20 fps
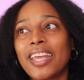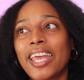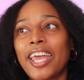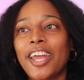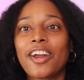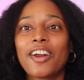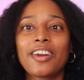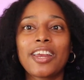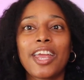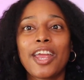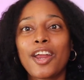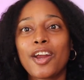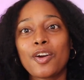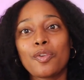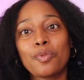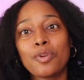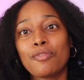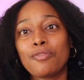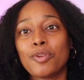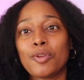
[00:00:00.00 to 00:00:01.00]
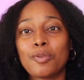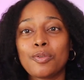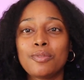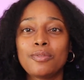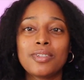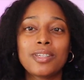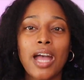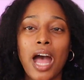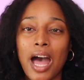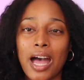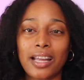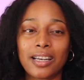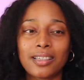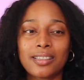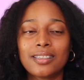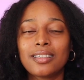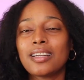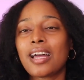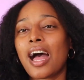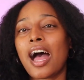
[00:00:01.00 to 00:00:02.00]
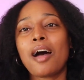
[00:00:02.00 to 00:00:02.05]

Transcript: Haircare review, kinda.